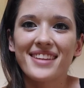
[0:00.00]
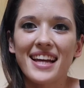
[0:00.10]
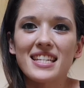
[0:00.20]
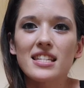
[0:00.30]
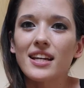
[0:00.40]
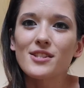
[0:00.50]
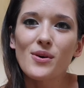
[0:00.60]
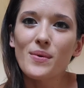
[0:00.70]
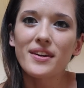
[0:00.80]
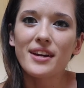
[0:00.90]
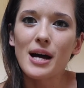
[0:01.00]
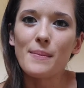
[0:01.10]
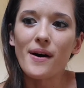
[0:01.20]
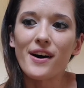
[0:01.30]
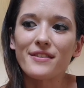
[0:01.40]
I don't want to come
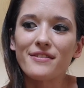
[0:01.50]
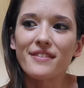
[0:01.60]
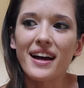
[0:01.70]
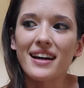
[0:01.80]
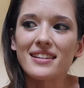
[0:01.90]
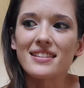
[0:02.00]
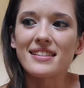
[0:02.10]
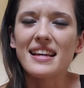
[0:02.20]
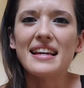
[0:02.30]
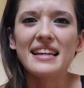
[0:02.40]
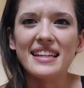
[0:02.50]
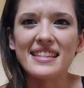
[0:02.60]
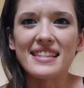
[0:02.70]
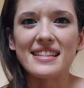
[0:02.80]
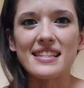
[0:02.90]
off as
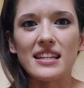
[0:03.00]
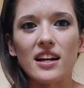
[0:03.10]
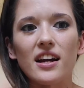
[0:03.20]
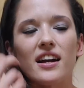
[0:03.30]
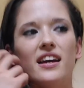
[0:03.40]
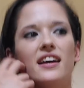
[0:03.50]
insincere.